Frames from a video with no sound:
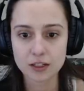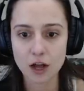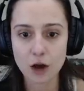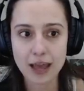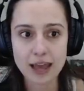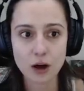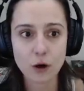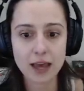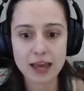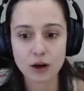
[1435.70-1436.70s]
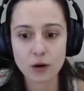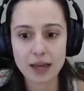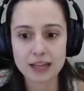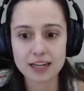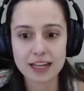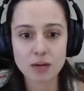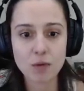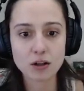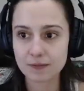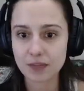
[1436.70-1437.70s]
Okay, okay, okay. Did I get them
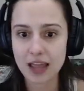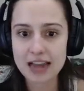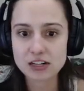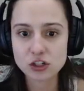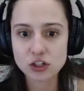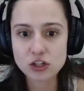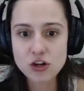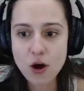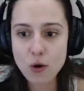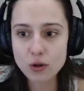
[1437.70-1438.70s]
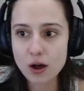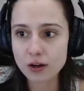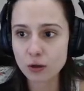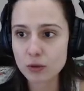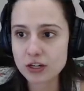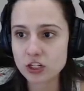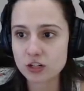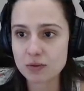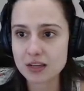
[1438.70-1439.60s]
all? I no longer wish to be